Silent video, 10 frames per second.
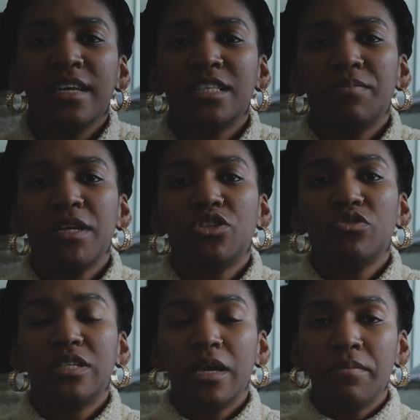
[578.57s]
leads me
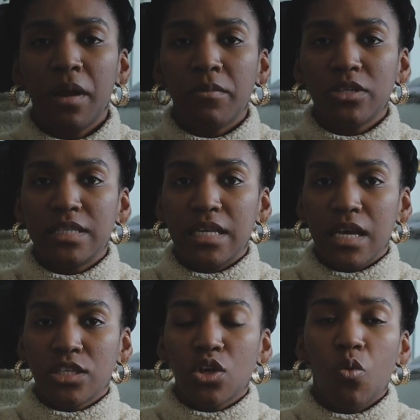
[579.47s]
to tip number
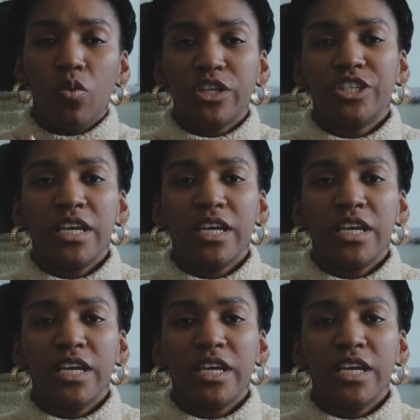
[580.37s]
6, which